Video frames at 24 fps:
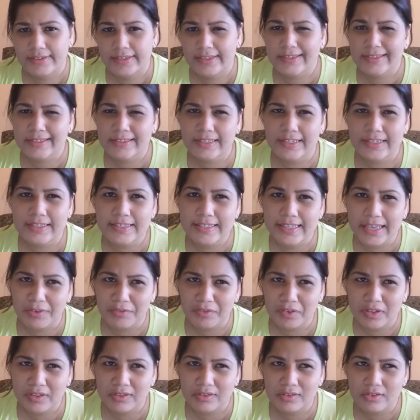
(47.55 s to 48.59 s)

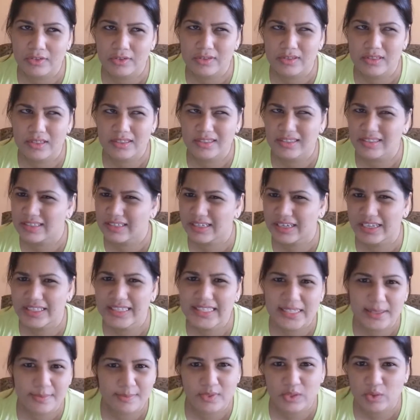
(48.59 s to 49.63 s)
67 to
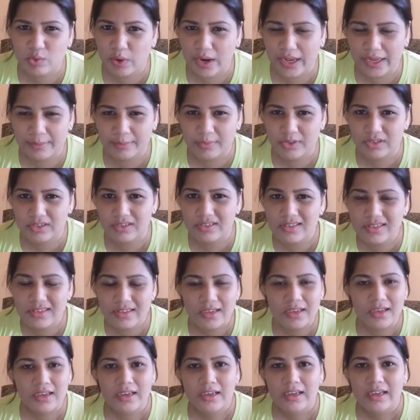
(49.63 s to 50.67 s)
68
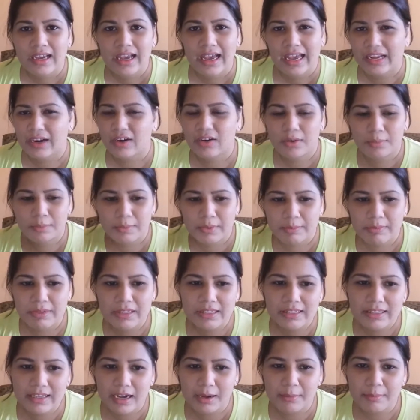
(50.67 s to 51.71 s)
subscribers. I don't know,
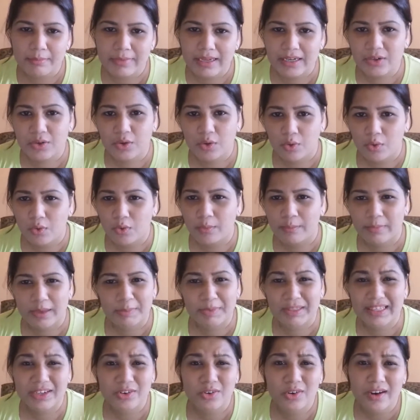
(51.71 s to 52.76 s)
people come and go.
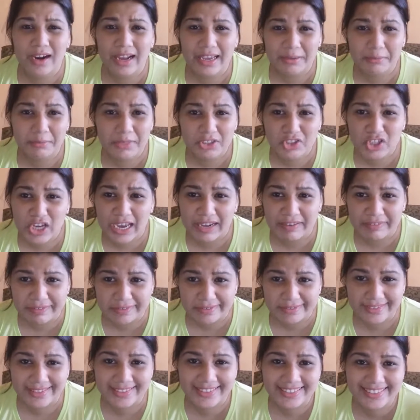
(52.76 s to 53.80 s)
Maybe they don't like my
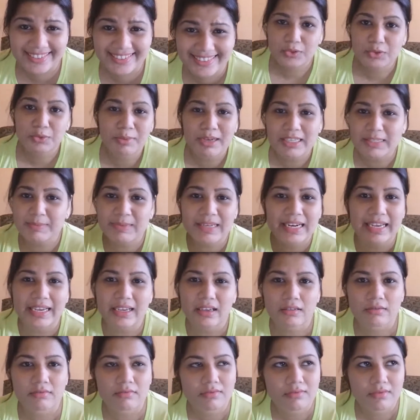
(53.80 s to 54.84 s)
channel. So you must be
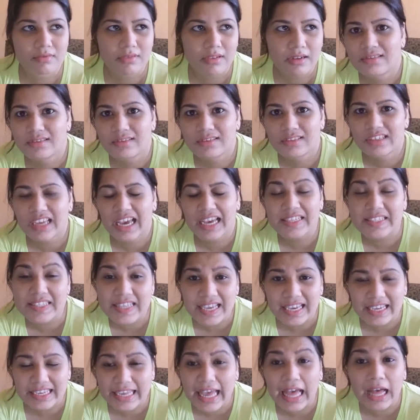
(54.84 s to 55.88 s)
like,
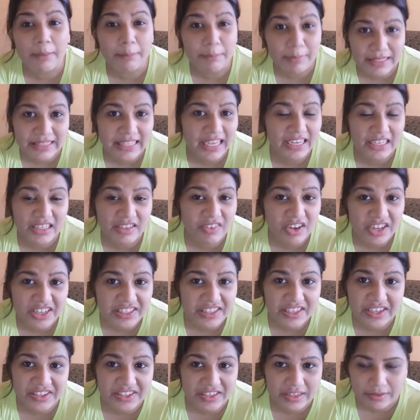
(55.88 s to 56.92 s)
kaise? Kya aap batane
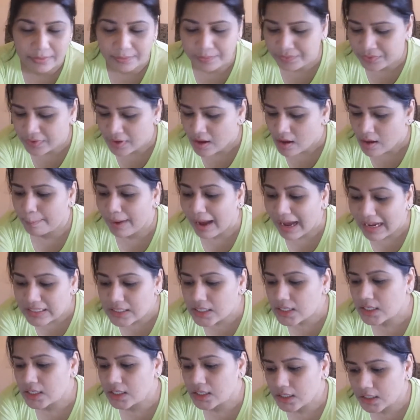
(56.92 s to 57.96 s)
wali hai ye?
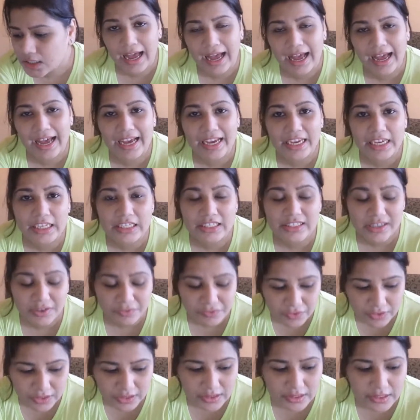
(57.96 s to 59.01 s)
But I
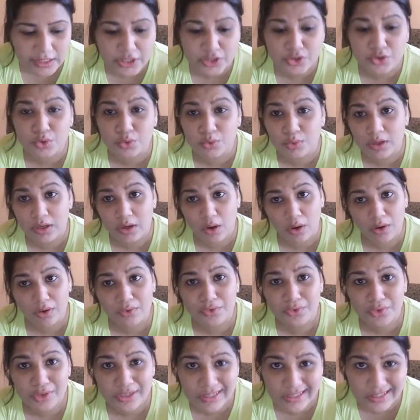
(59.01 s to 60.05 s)
definitely do a lot
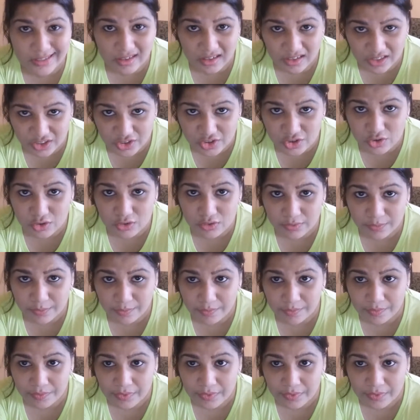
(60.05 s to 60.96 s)
of research